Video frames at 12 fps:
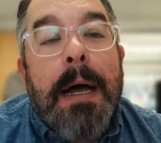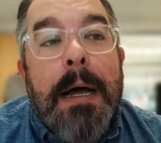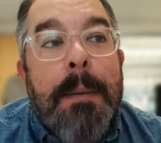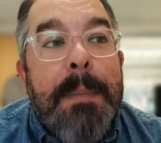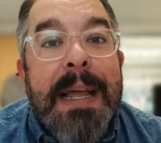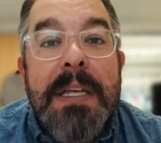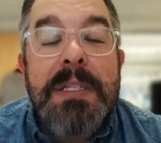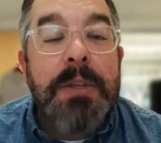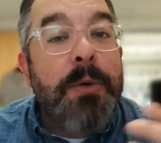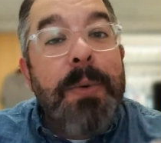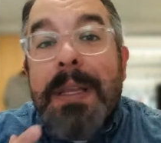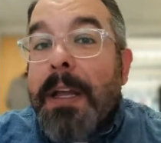Because
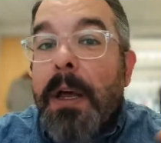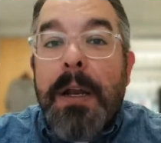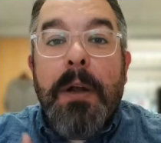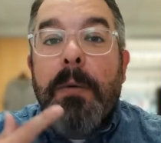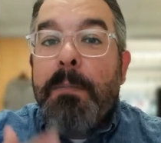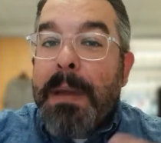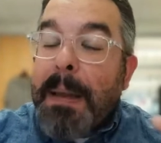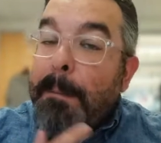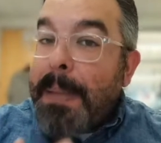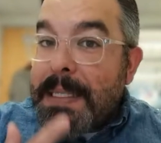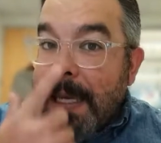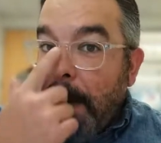they're really good at being
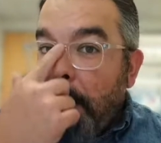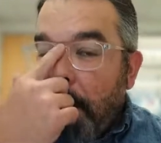busy,